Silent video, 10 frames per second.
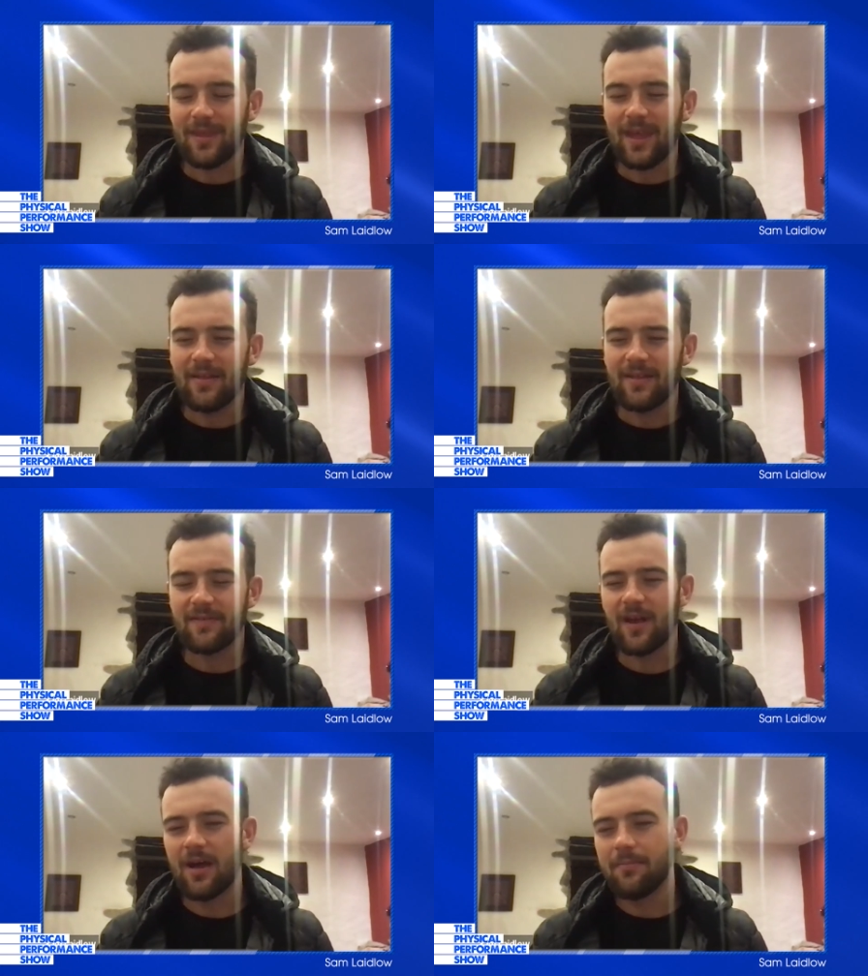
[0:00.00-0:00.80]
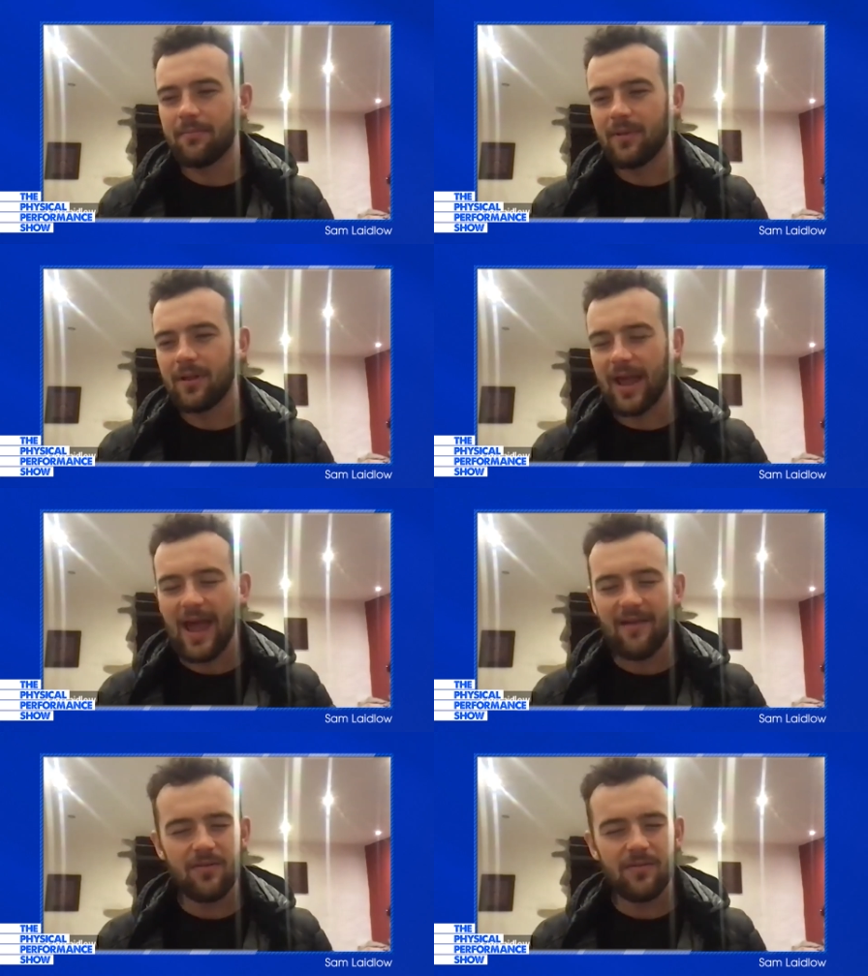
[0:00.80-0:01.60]
Yeah, this time, like,
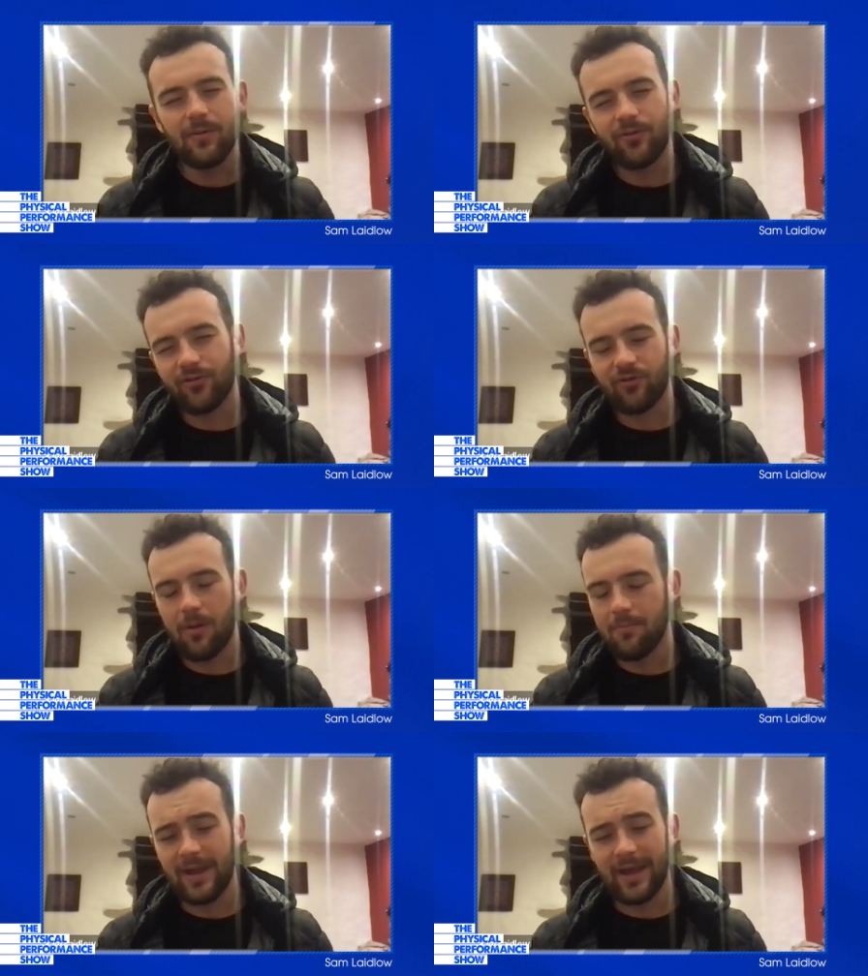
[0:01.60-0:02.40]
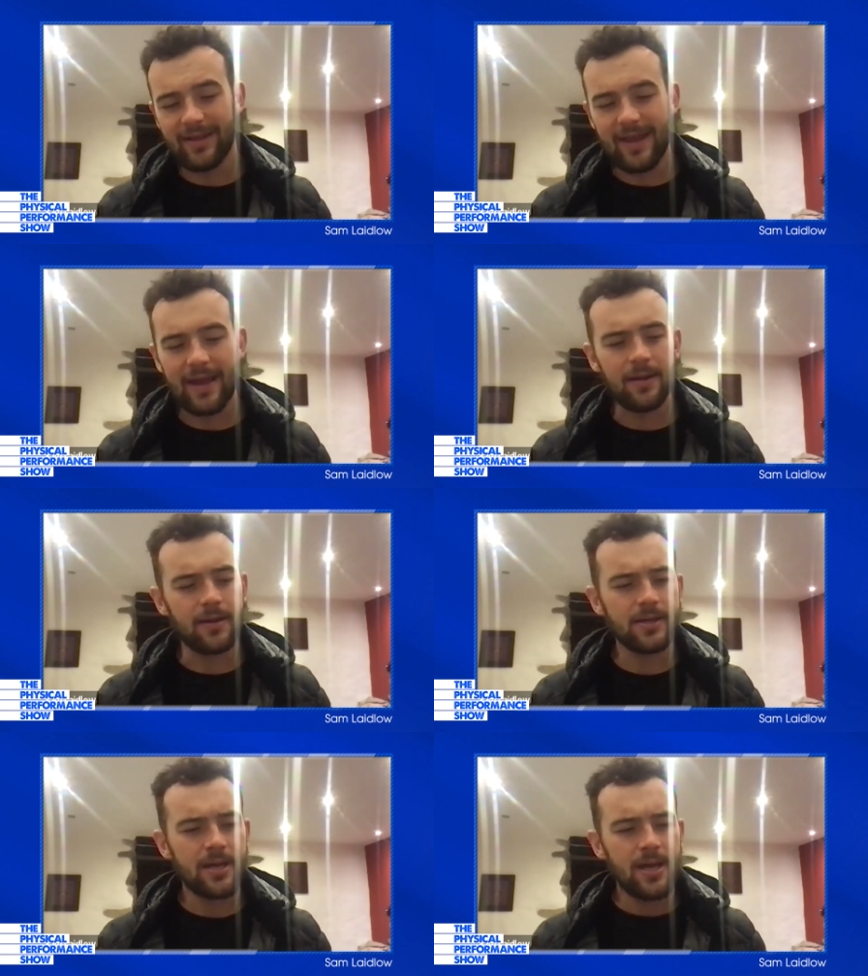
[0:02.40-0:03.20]
everybody was just crumbling at the
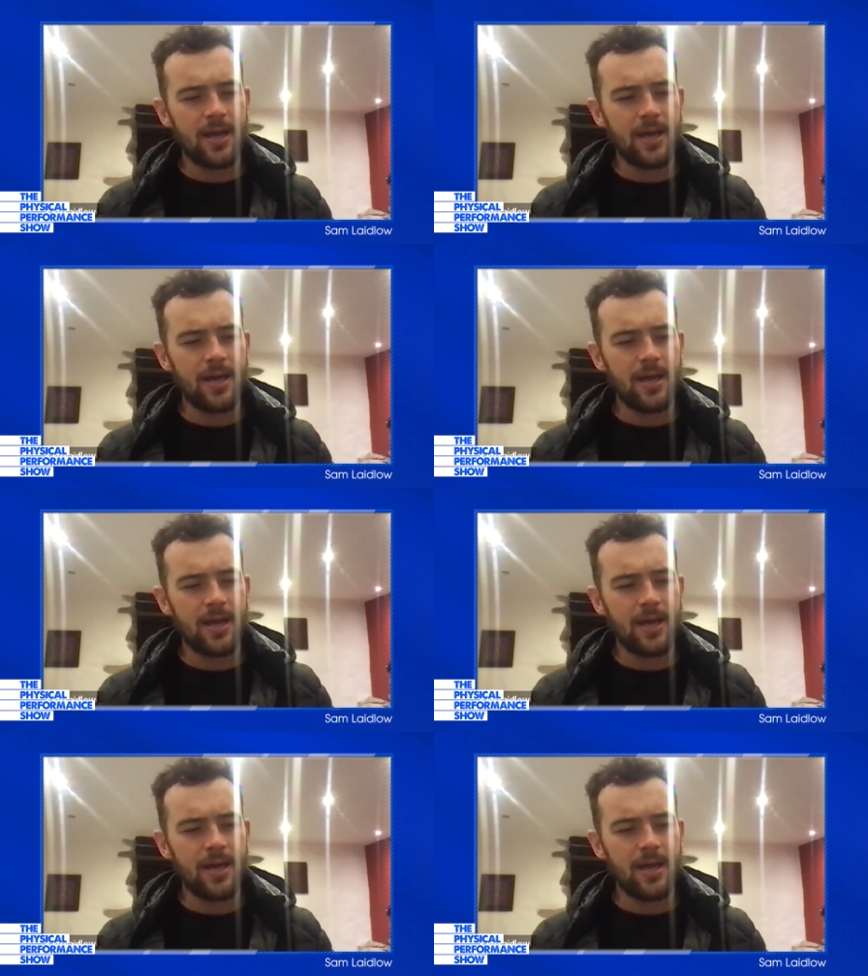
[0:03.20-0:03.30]
end,